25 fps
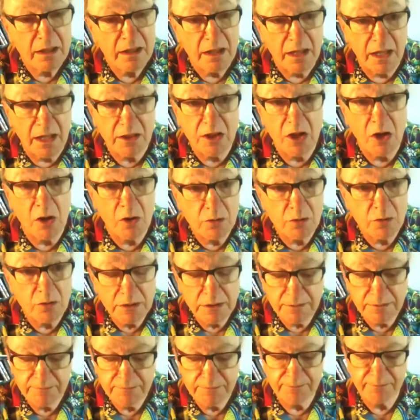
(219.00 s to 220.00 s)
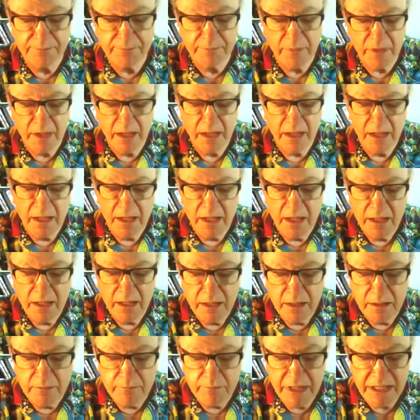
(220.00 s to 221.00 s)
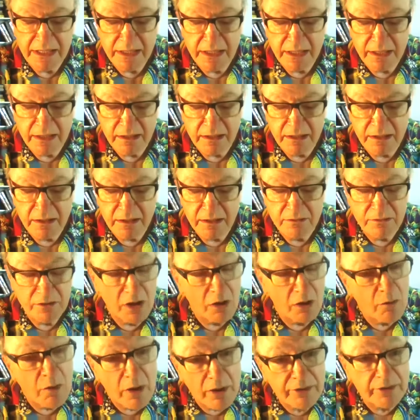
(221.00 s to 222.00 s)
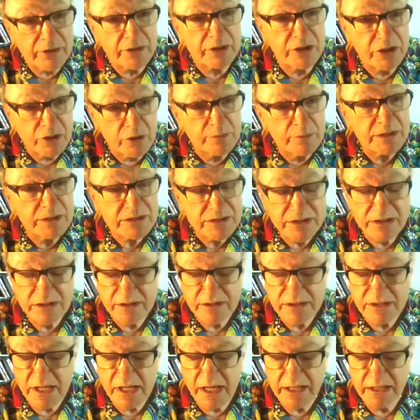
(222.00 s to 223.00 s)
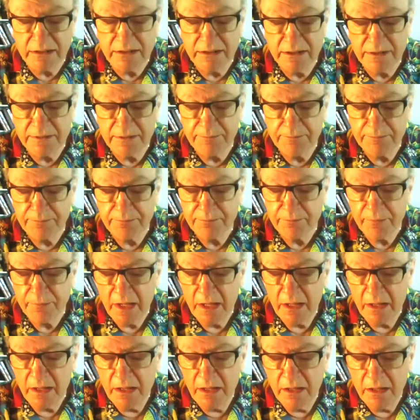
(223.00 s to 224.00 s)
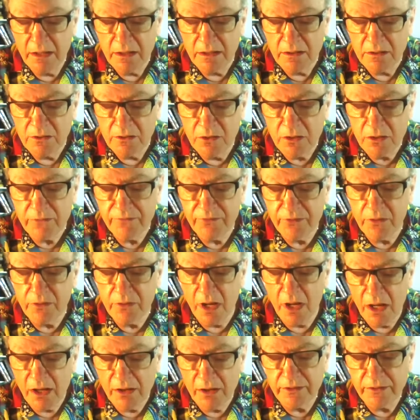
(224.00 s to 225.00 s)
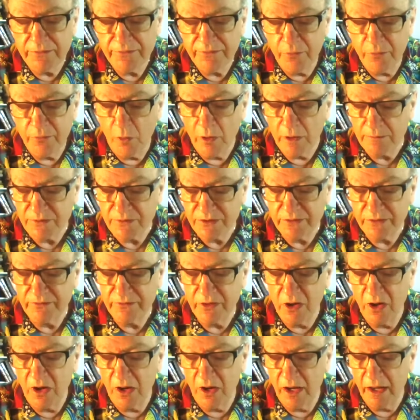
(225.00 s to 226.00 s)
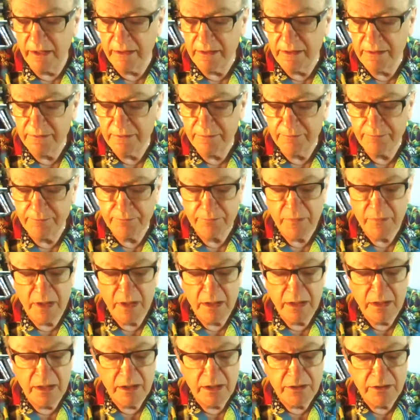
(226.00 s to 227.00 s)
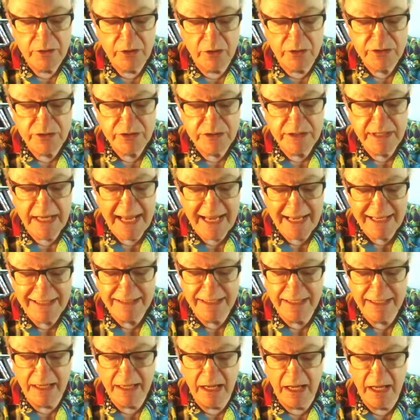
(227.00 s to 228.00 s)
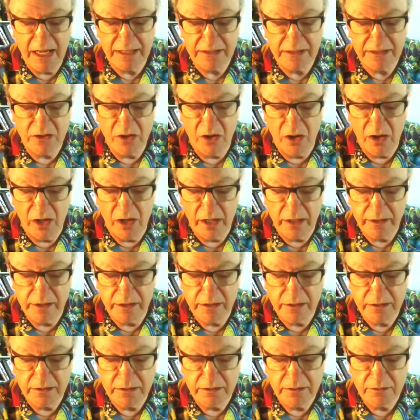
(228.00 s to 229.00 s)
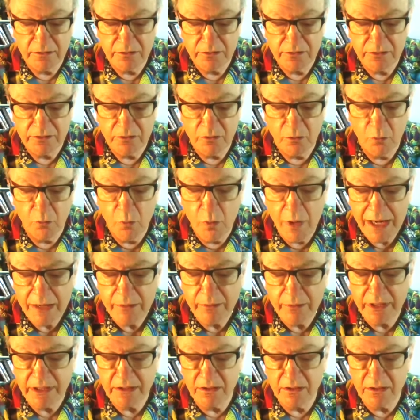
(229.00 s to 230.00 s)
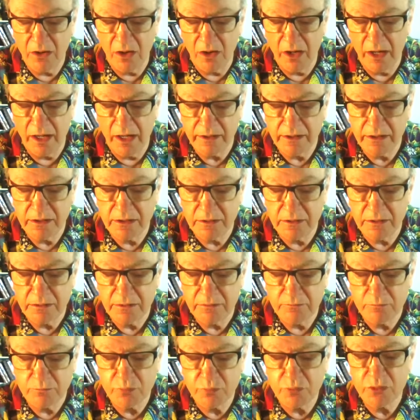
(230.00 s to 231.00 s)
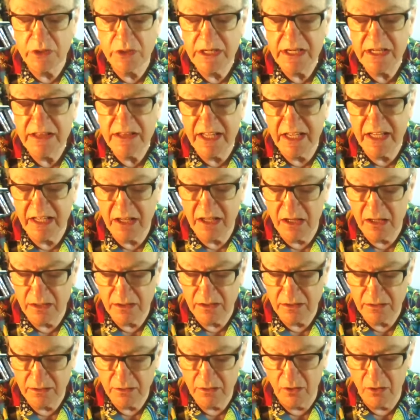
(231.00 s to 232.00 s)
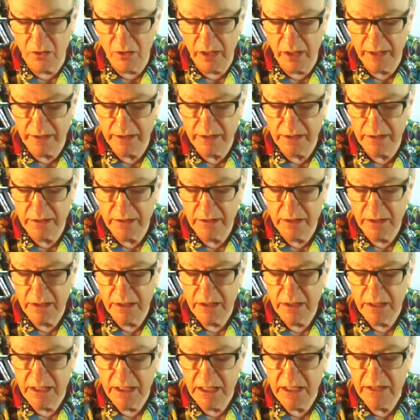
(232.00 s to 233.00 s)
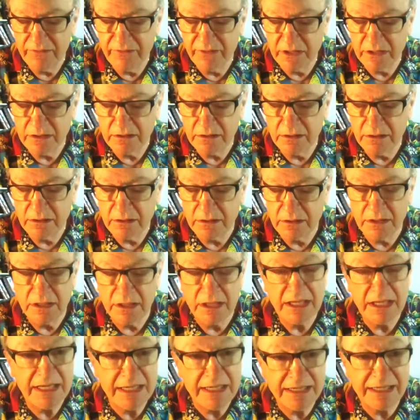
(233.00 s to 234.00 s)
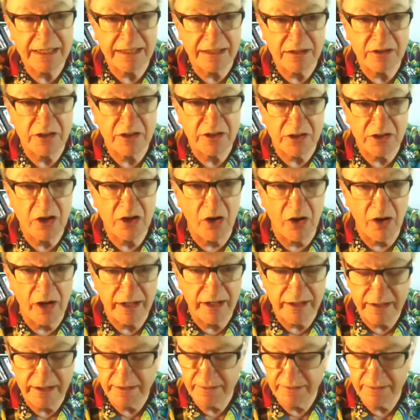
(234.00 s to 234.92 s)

Alone, meaning no other humans in sight? Look for other forms of God. You're standing on God, wearing God, breathing God, even eating God.